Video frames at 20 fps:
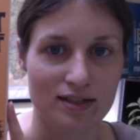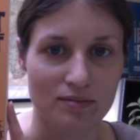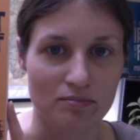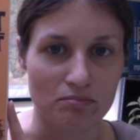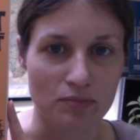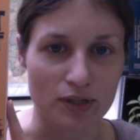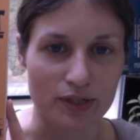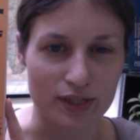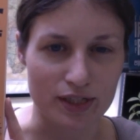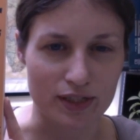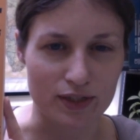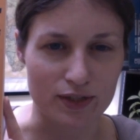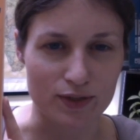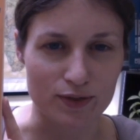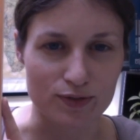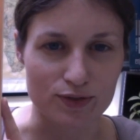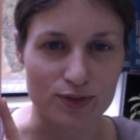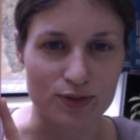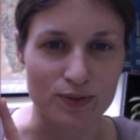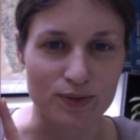Market
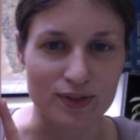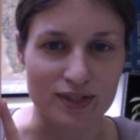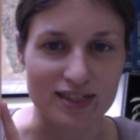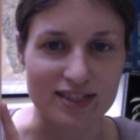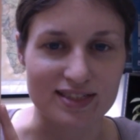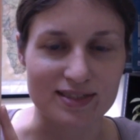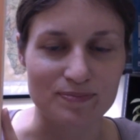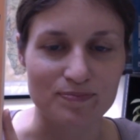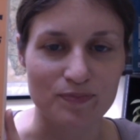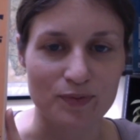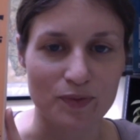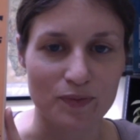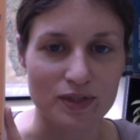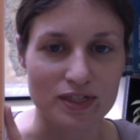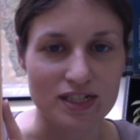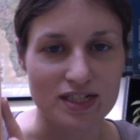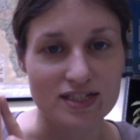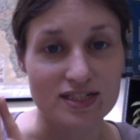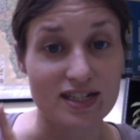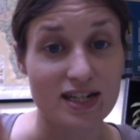Ghost Stories,
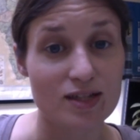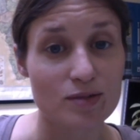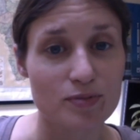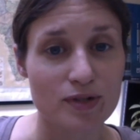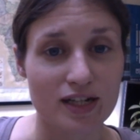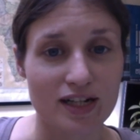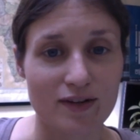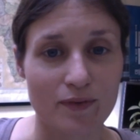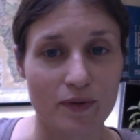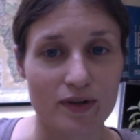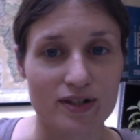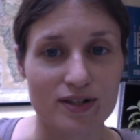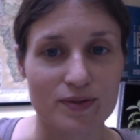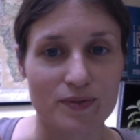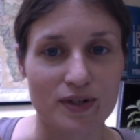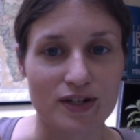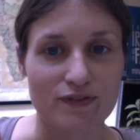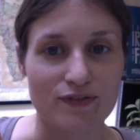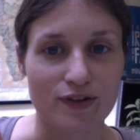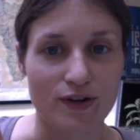which is another book I've wanted to
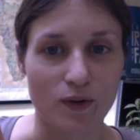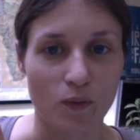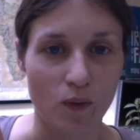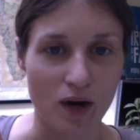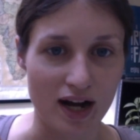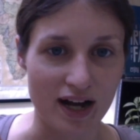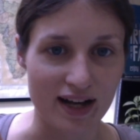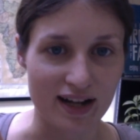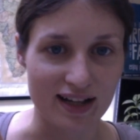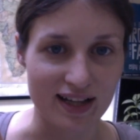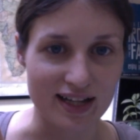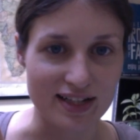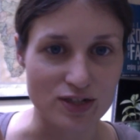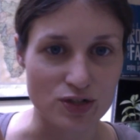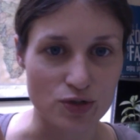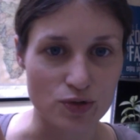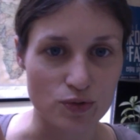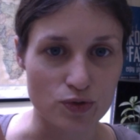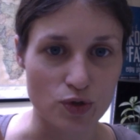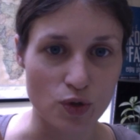read for a while. I
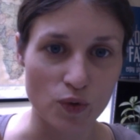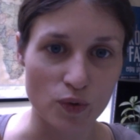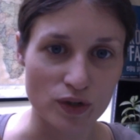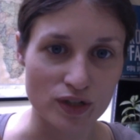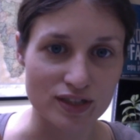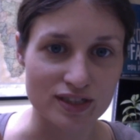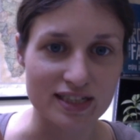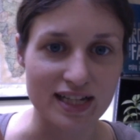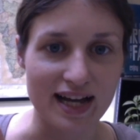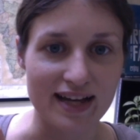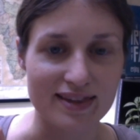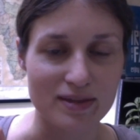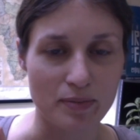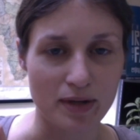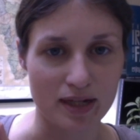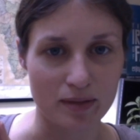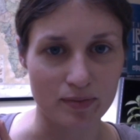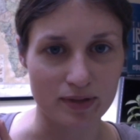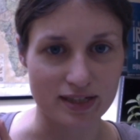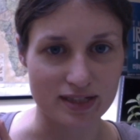do tours at the
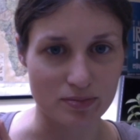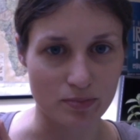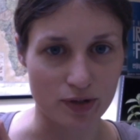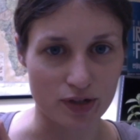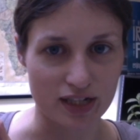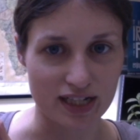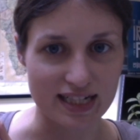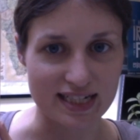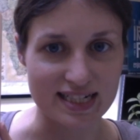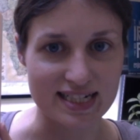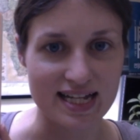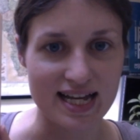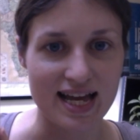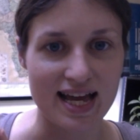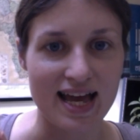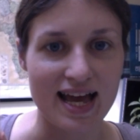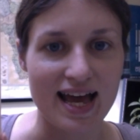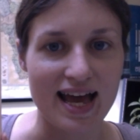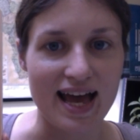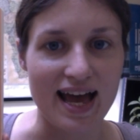Pike Place Market,
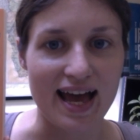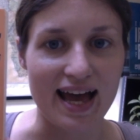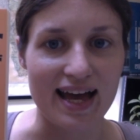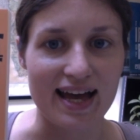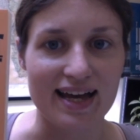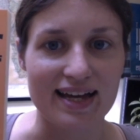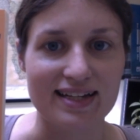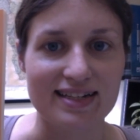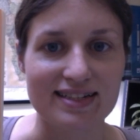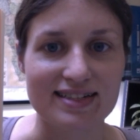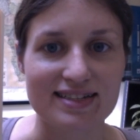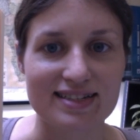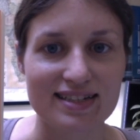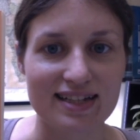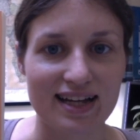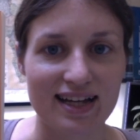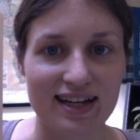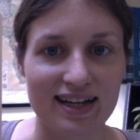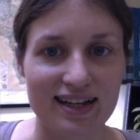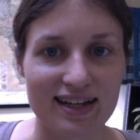and
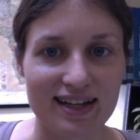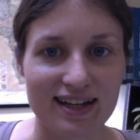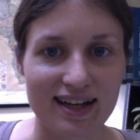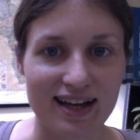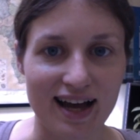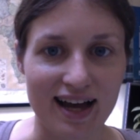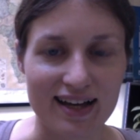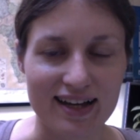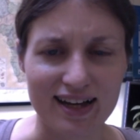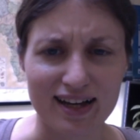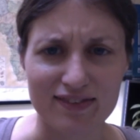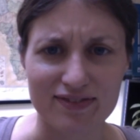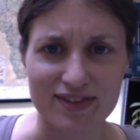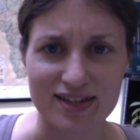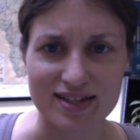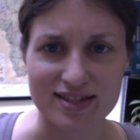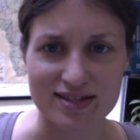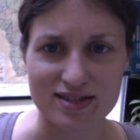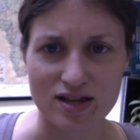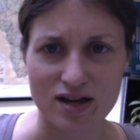I got
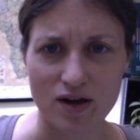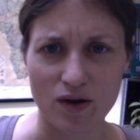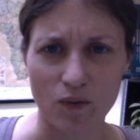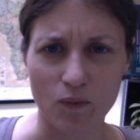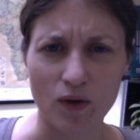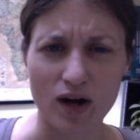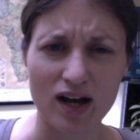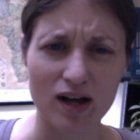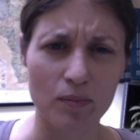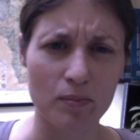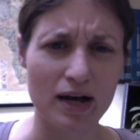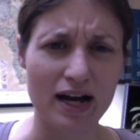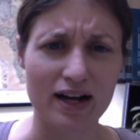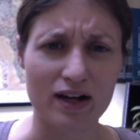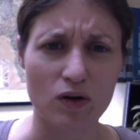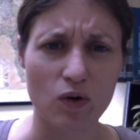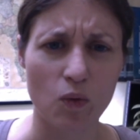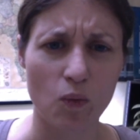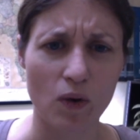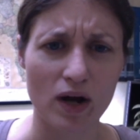this a while back
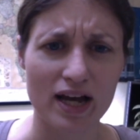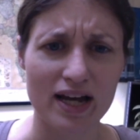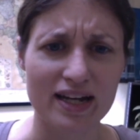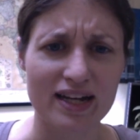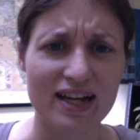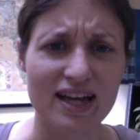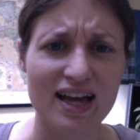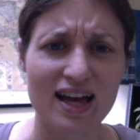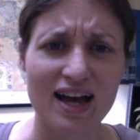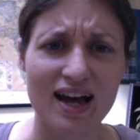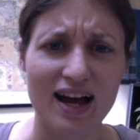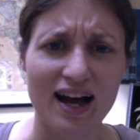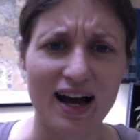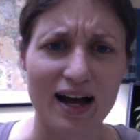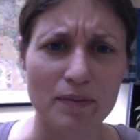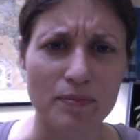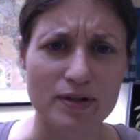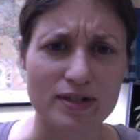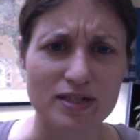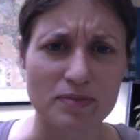when
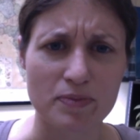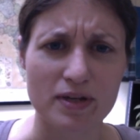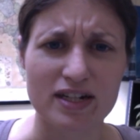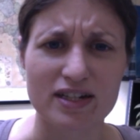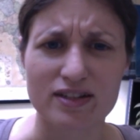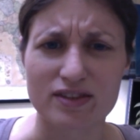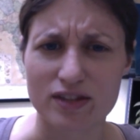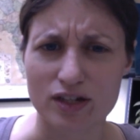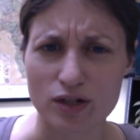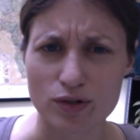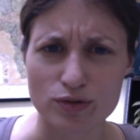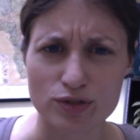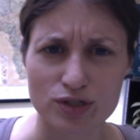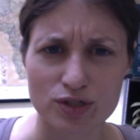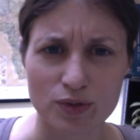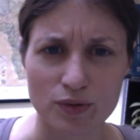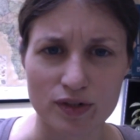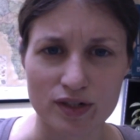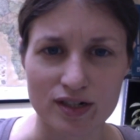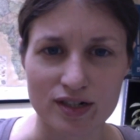I participated in the ghost
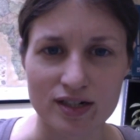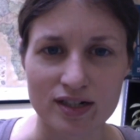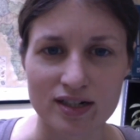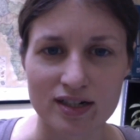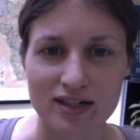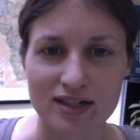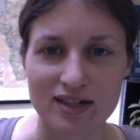tour